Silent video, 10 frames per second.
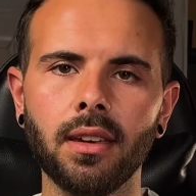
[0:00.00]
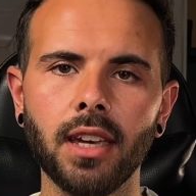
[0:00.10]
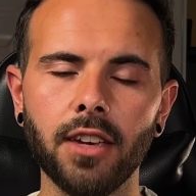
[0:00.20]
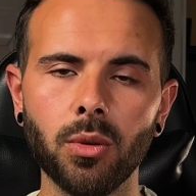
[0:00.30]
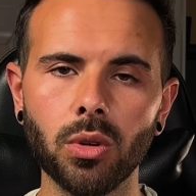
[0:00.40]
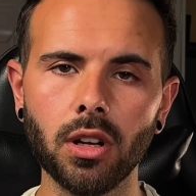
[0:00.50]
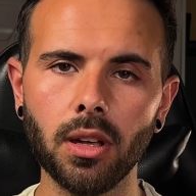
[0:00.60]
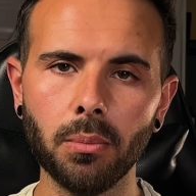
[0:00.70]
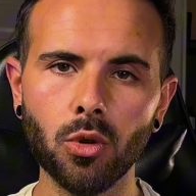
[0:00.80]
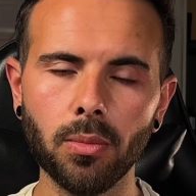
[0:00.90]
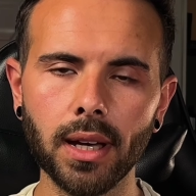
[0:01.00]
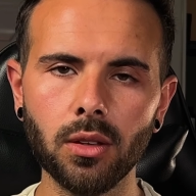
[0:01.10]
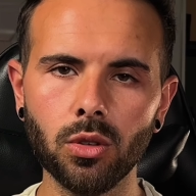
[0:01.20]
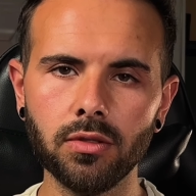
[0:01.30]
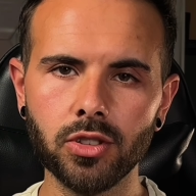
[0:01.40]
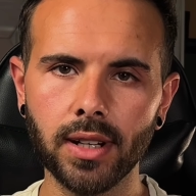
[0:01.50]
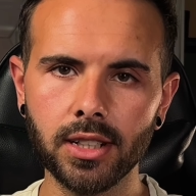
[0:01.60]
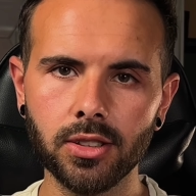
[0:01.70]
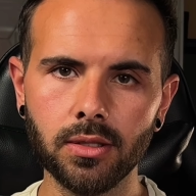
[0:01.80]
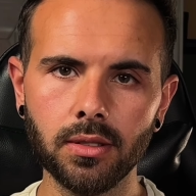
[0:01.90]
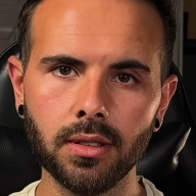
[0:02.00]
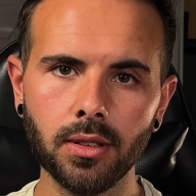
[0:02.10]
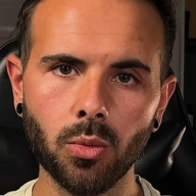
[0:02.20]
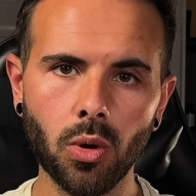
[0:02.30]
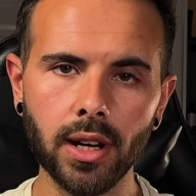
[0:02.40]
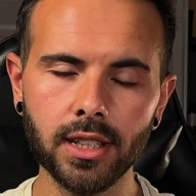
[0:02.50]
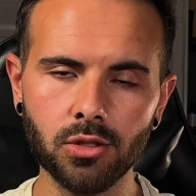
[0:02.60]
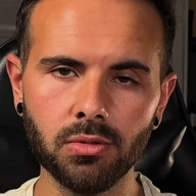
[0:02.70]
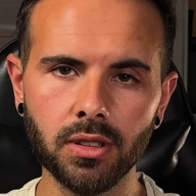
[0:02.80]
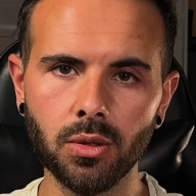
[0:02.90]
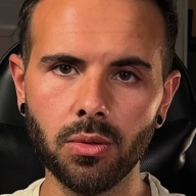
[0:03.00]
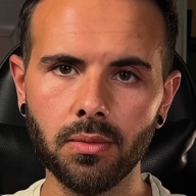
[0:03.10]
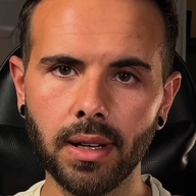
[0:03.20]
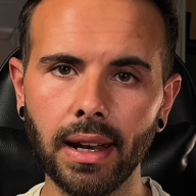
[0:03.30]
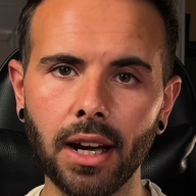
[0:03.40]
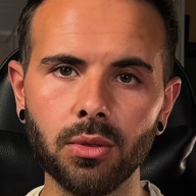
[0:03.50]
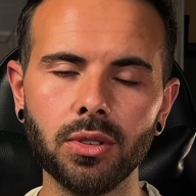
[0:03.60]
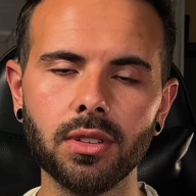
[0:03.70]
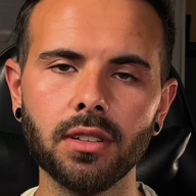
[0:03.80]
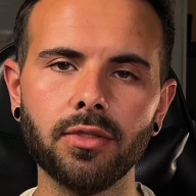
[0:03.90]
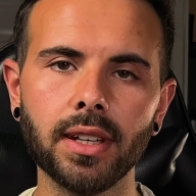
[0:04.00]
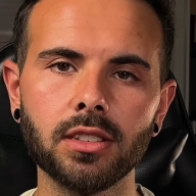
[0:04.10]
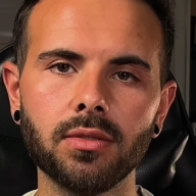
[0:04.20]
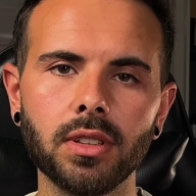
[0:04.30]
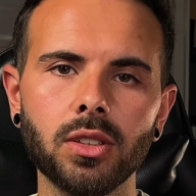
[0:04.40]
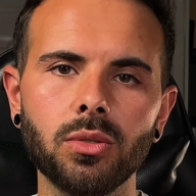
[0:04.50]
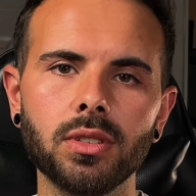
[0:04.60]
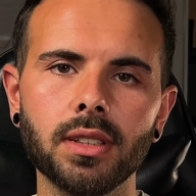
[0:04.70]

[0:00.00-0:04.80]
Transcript: If you want to learn more about the law of attraction, why it's real, and how you can effectively use it,